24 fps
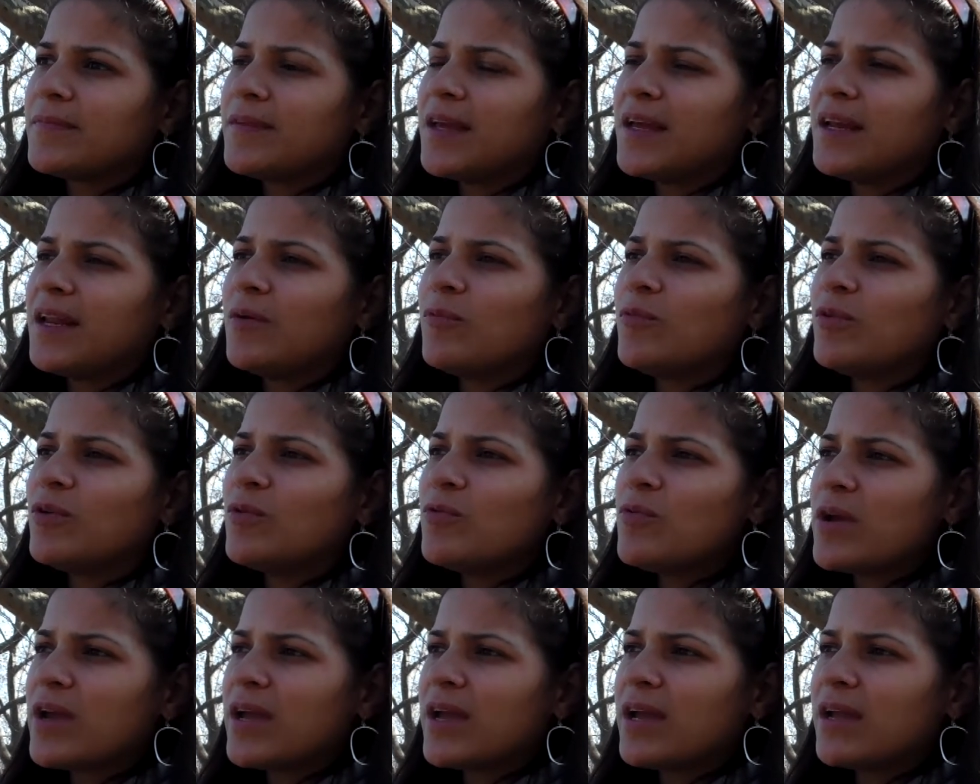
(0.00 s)
And I went
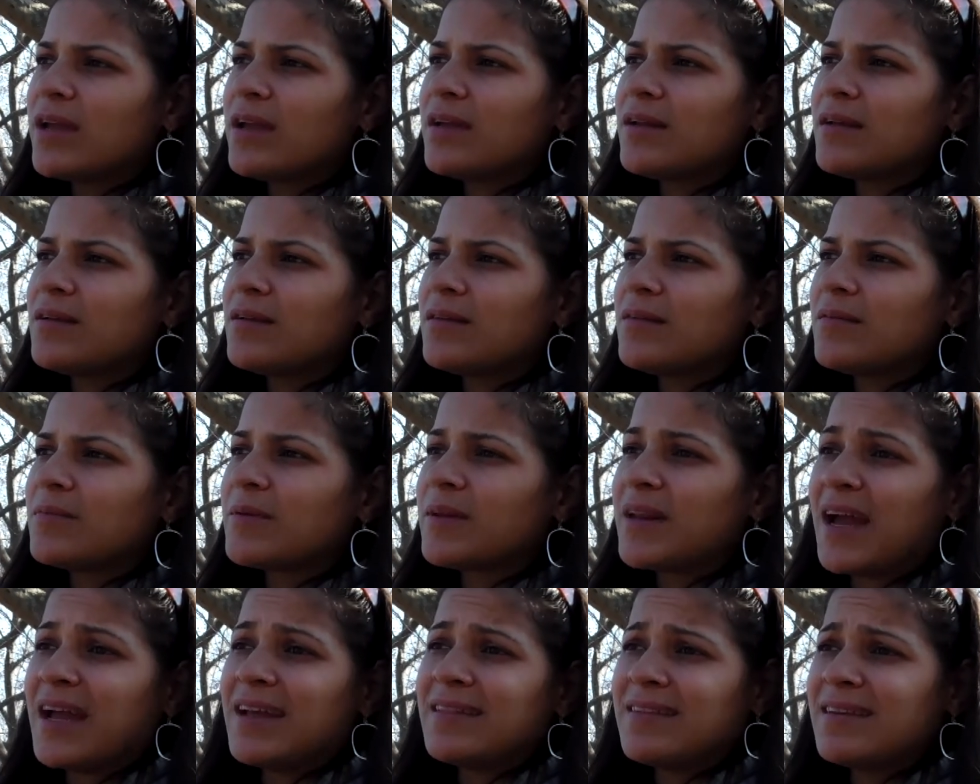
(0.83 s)
away,
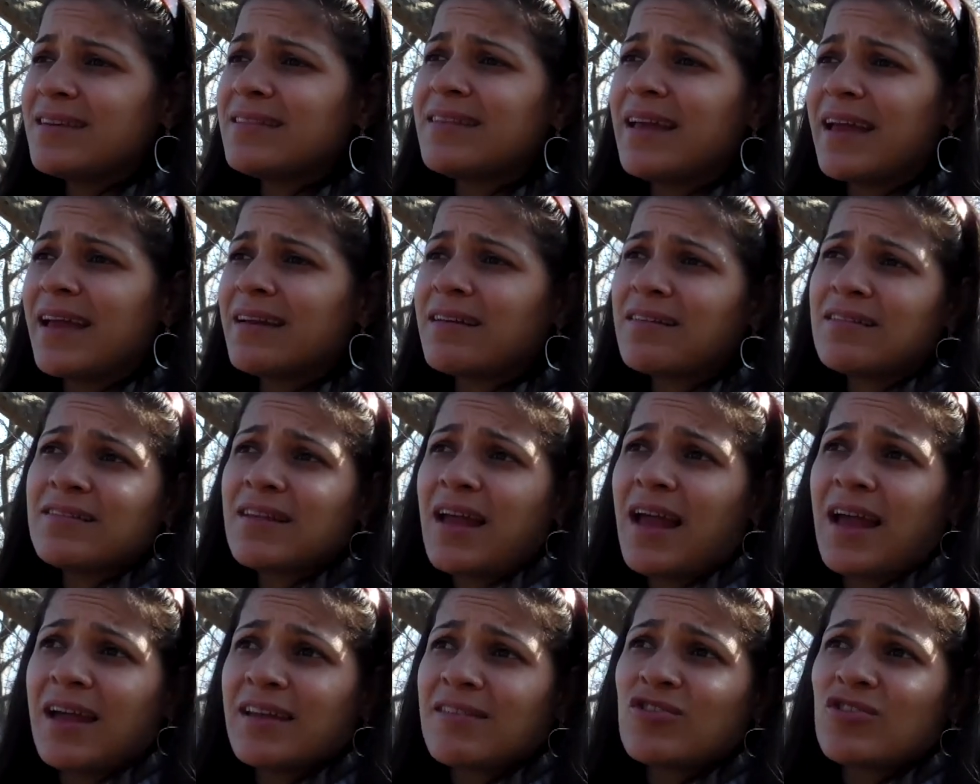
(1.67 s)
but I did that because
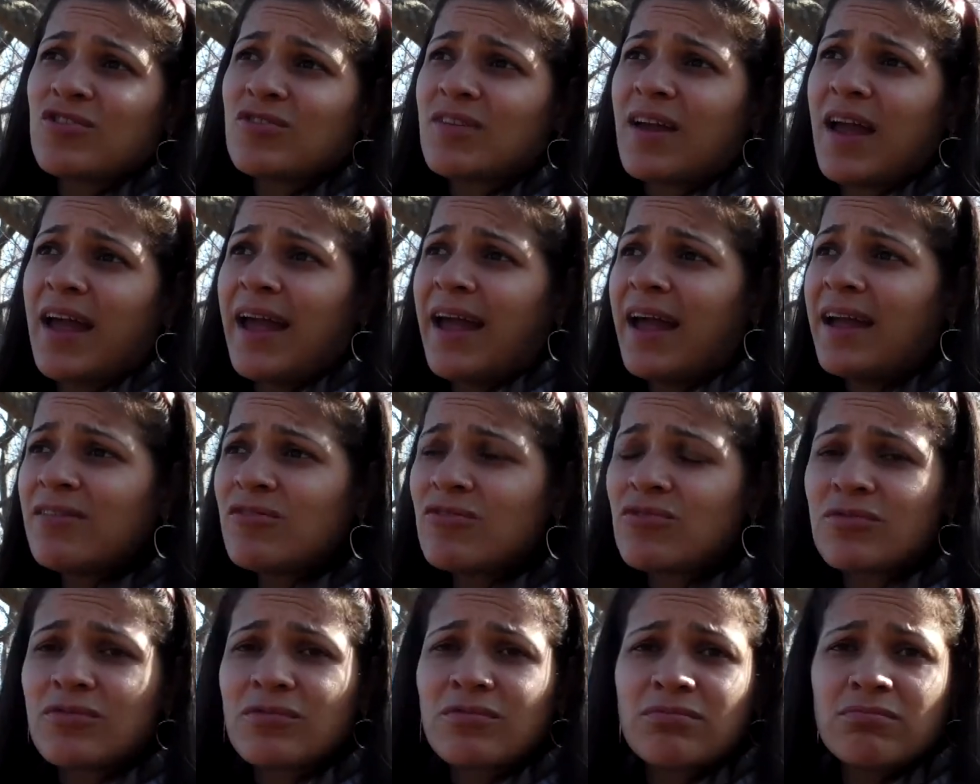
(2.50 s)
I had
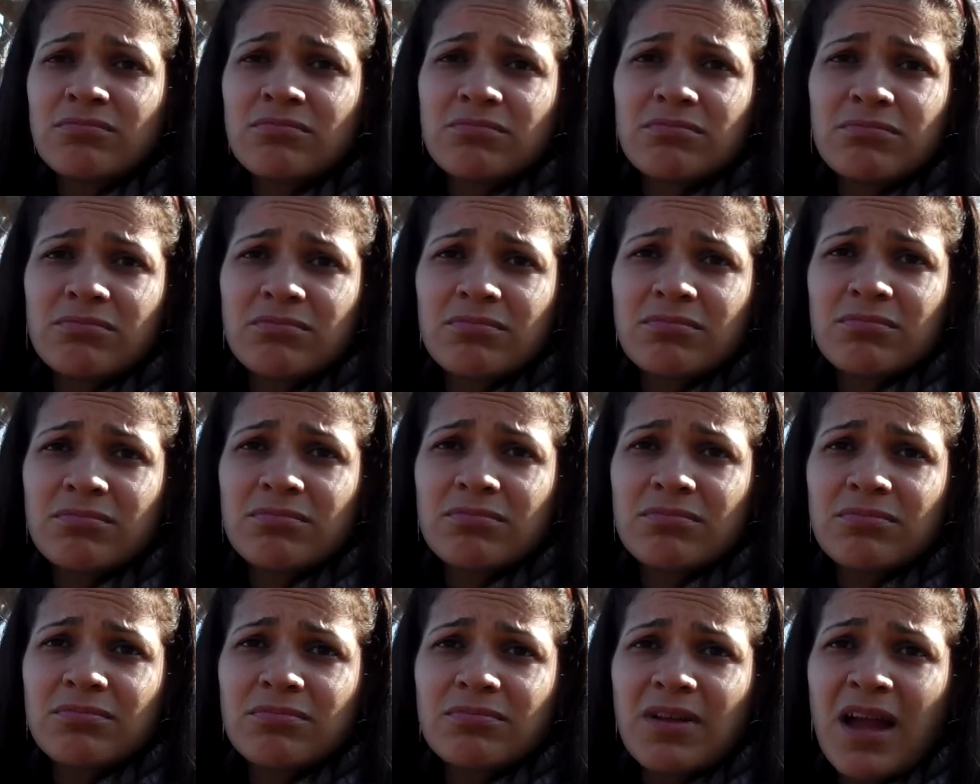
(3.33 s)
to.
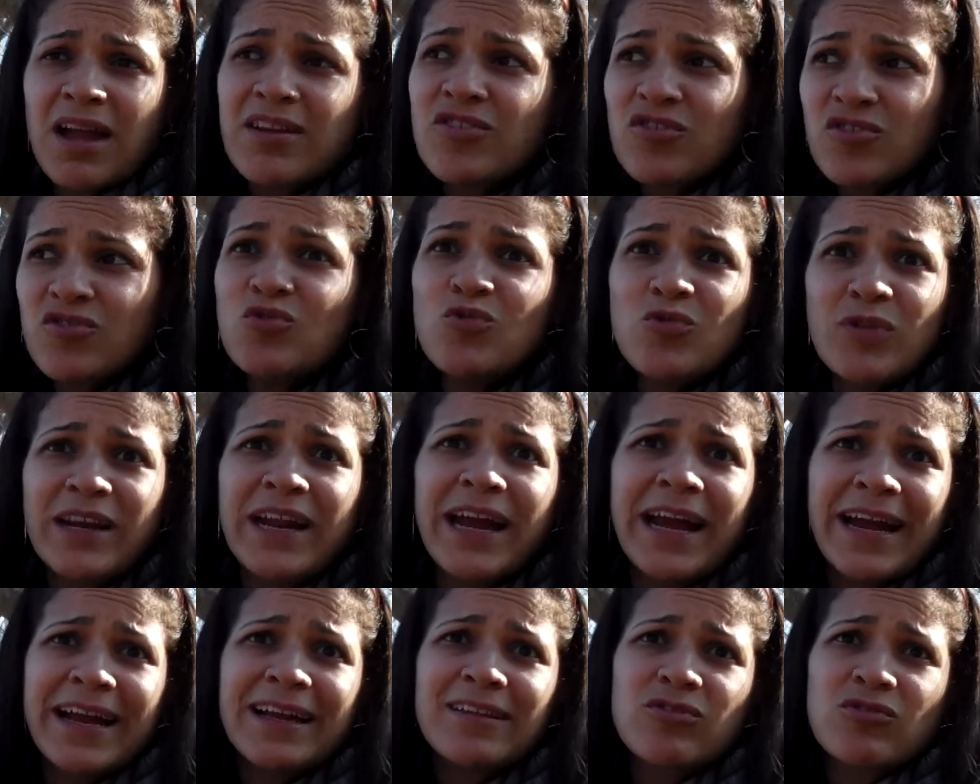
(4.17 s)
I just knew that
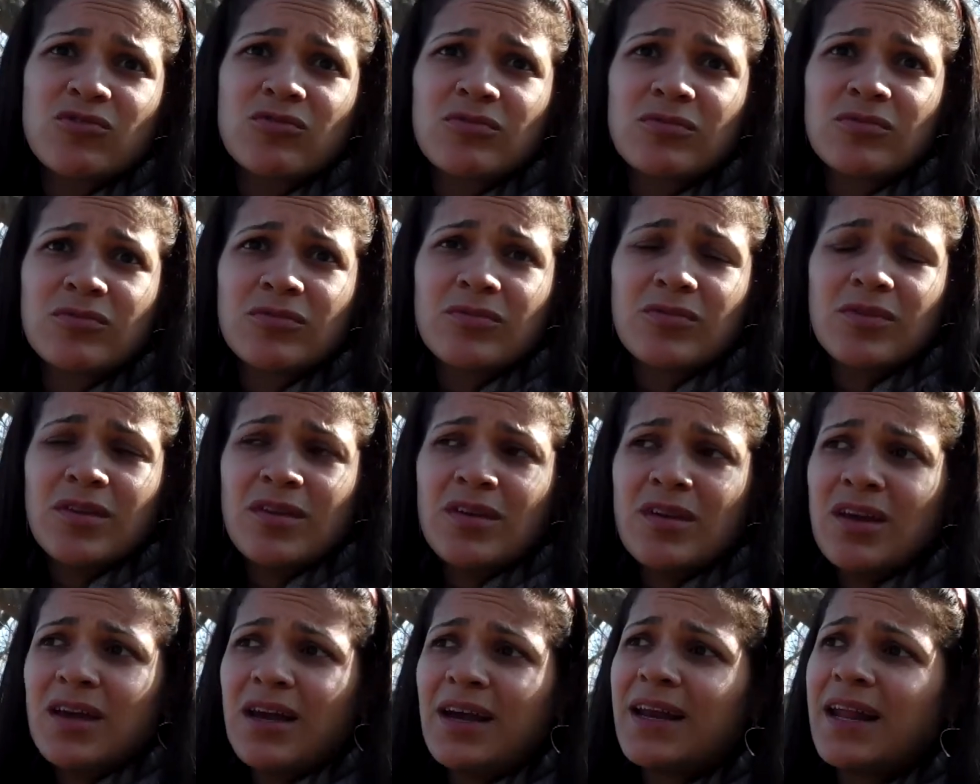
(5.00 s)
I had to.
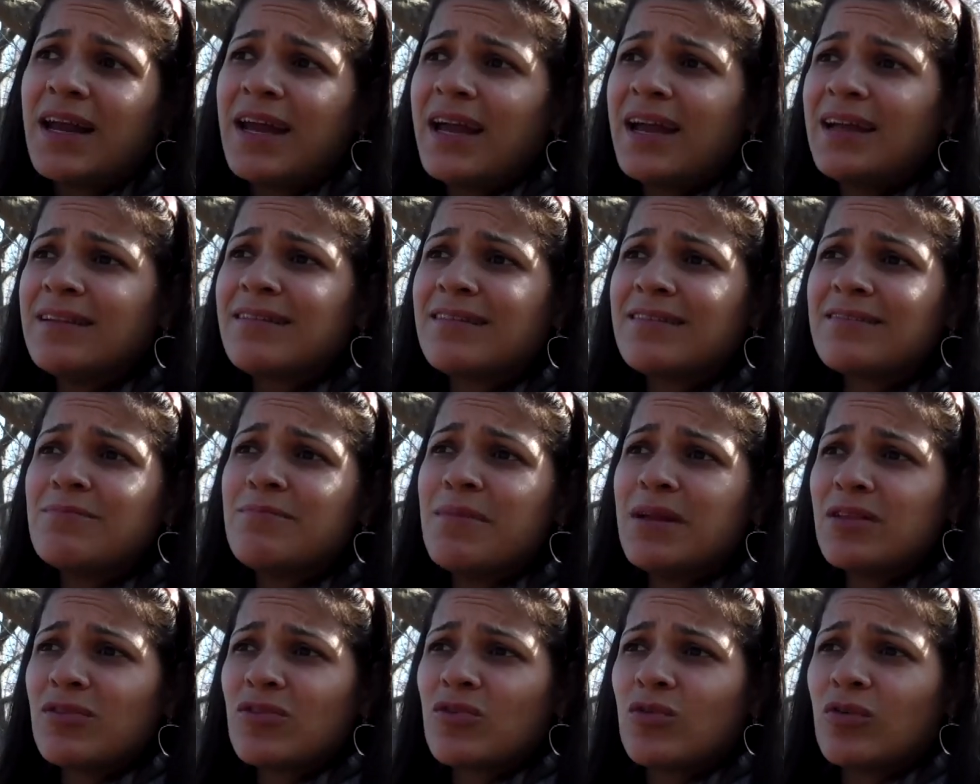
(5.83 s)
And I had this
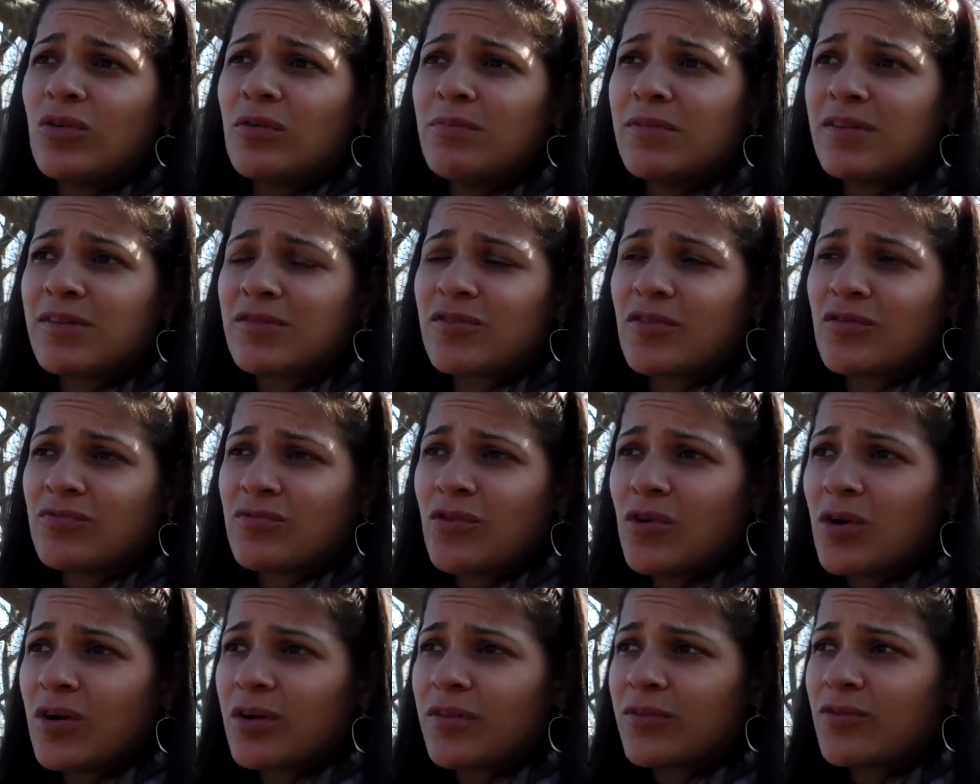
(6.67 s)
mentor, Mr.
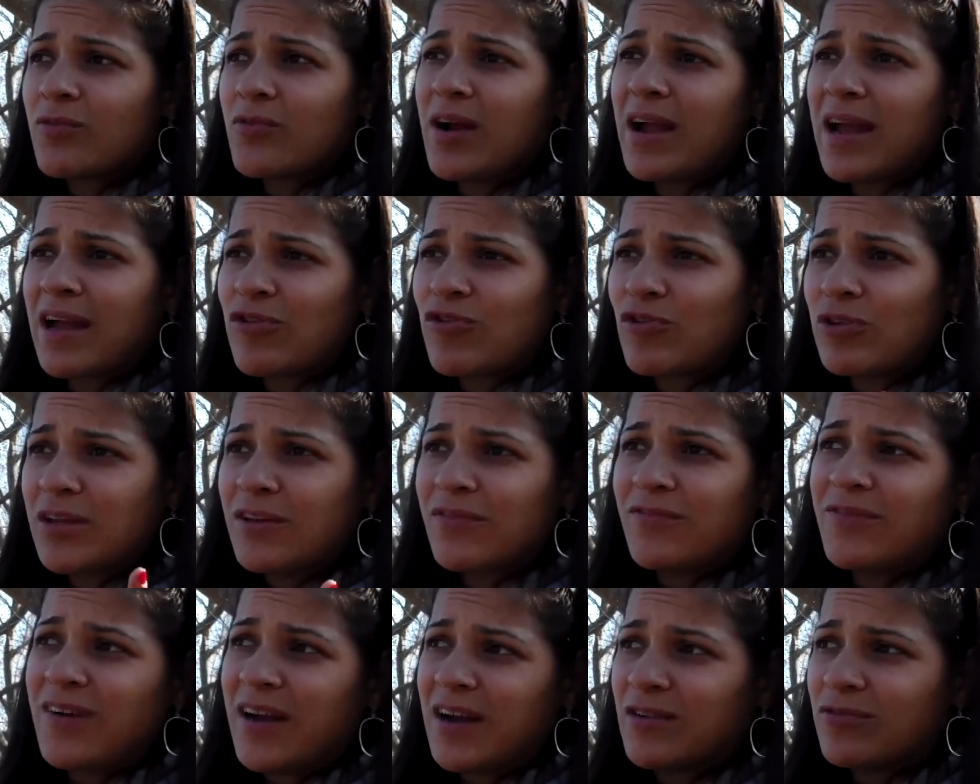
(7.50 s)
Roth, who I
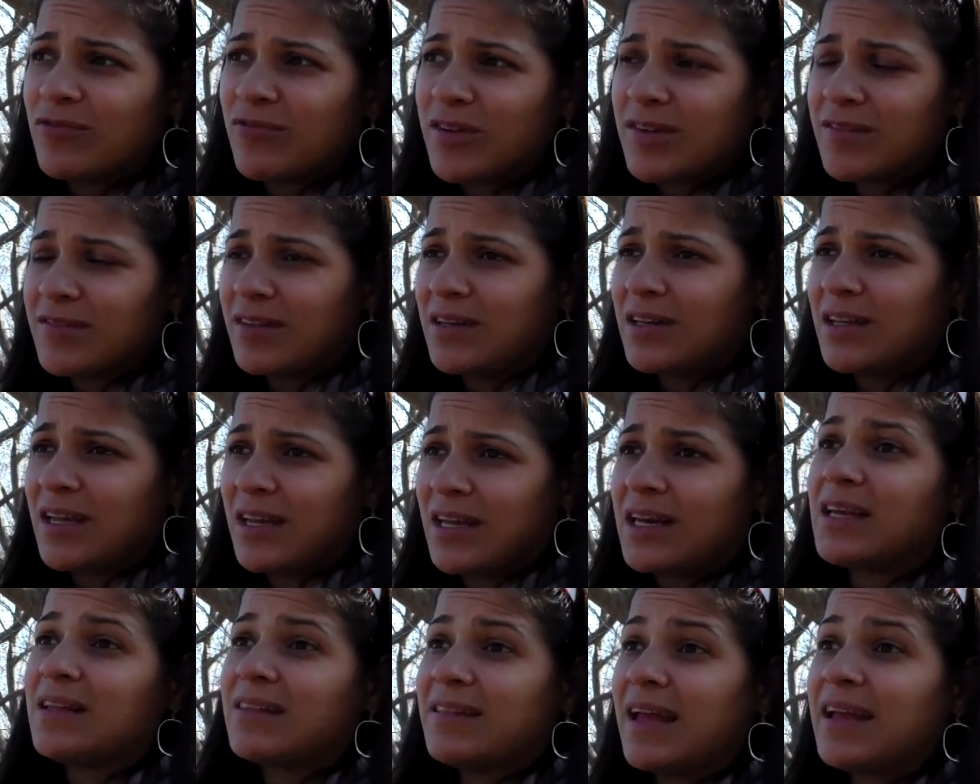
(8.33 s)
actually found recently,
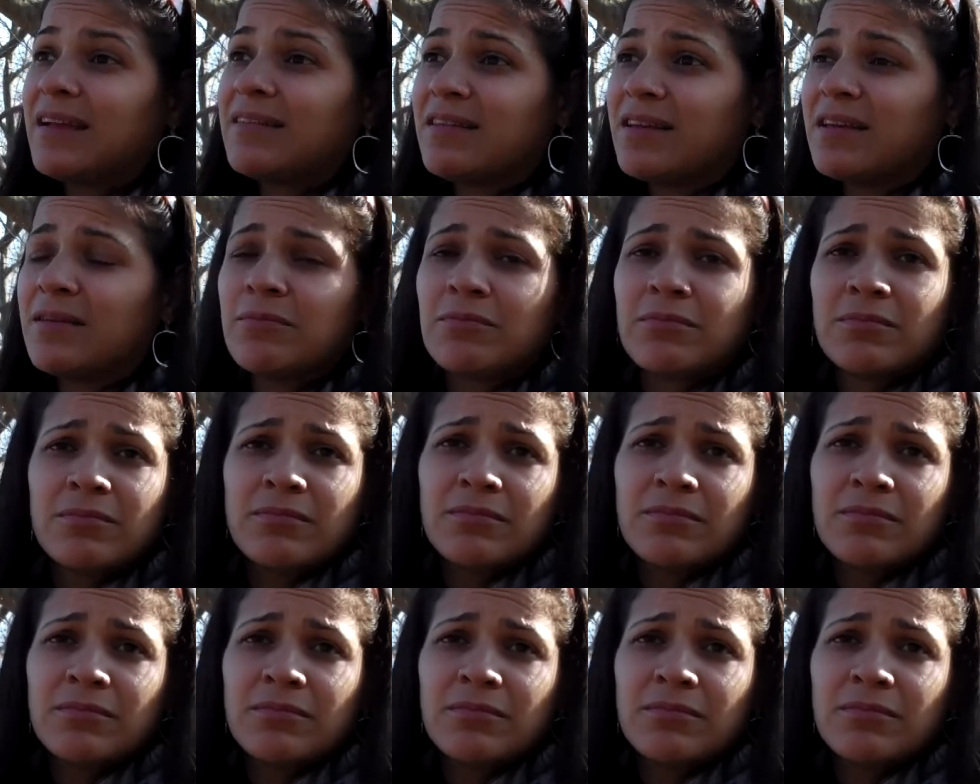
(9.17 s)
and I thanked him.